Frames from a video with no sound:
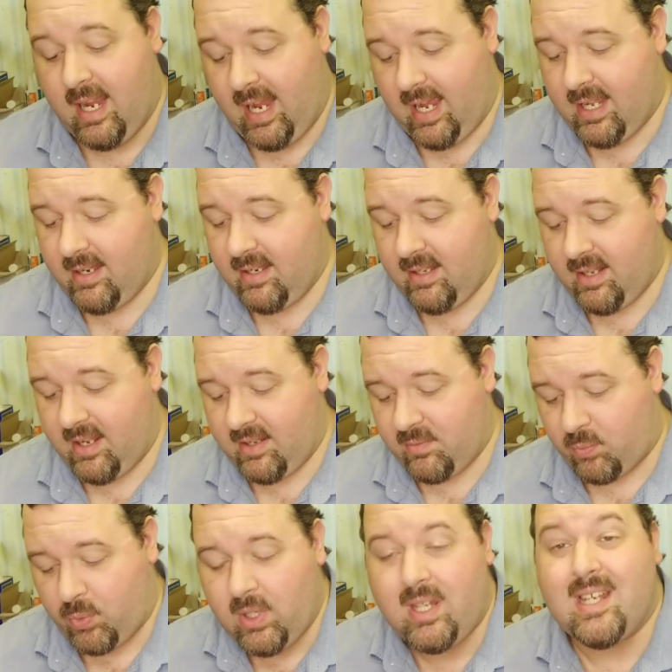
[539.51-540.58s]
And
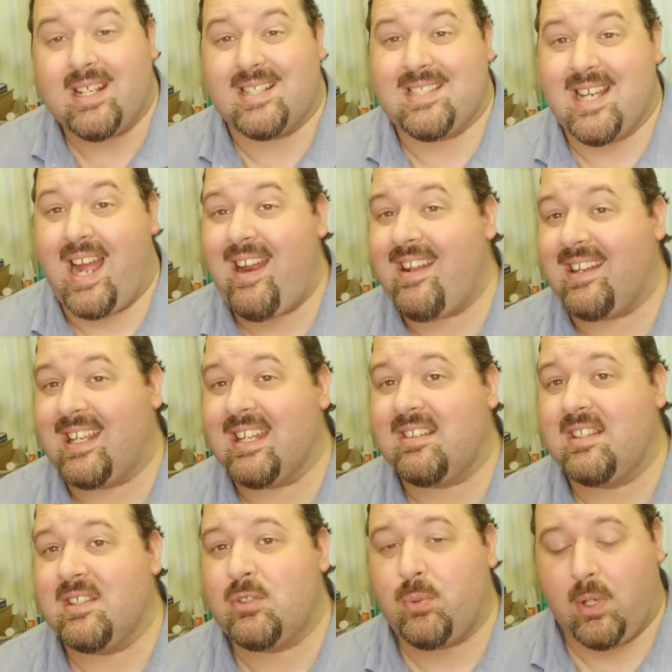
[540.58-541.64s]
really excited to
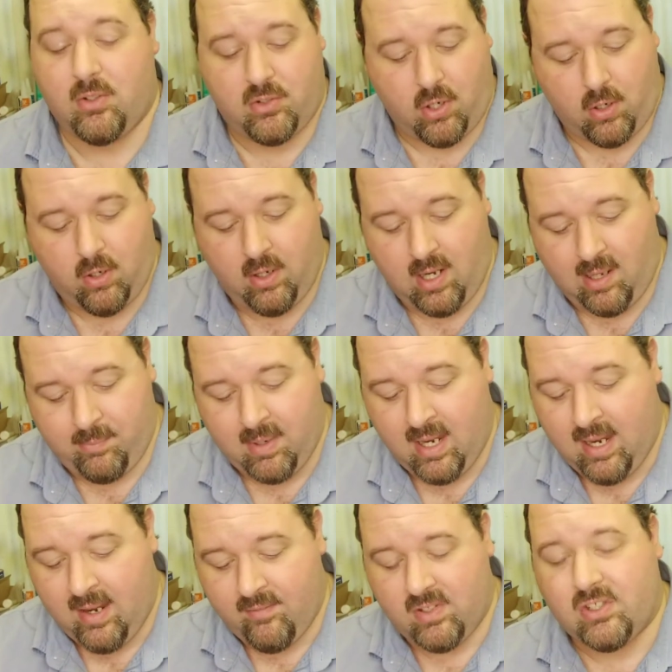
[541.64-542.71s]
get this one turned up.
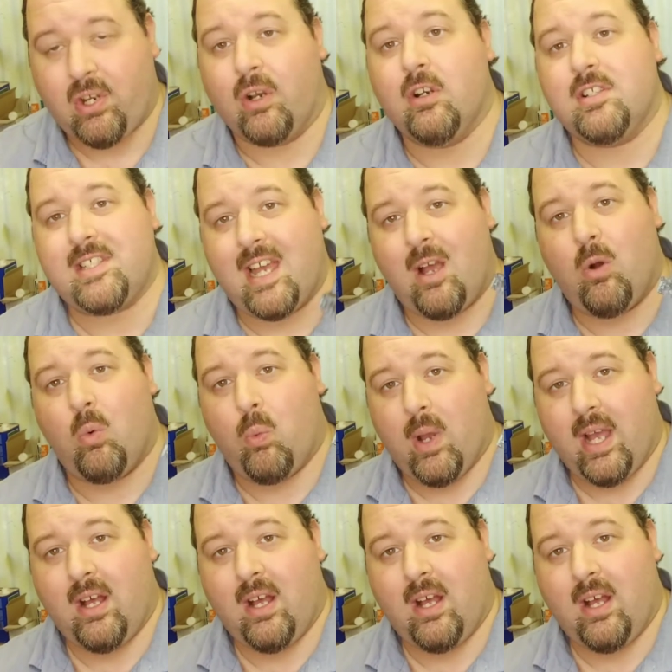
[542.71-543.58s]
If it turns out